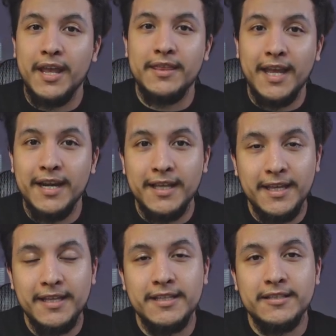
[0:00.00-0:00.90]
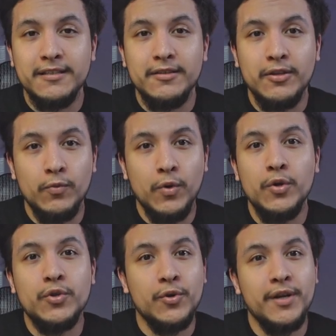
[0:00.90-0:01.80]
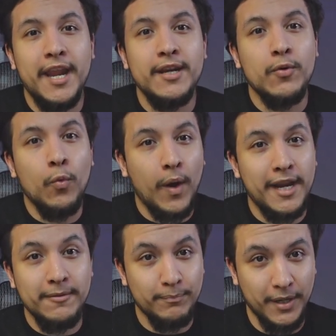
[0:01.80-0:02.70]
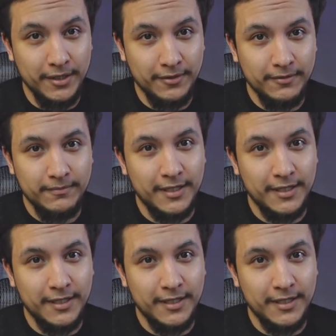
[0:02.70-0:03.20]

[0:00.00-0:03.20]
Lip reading: And that is the Rode Create White Bundle.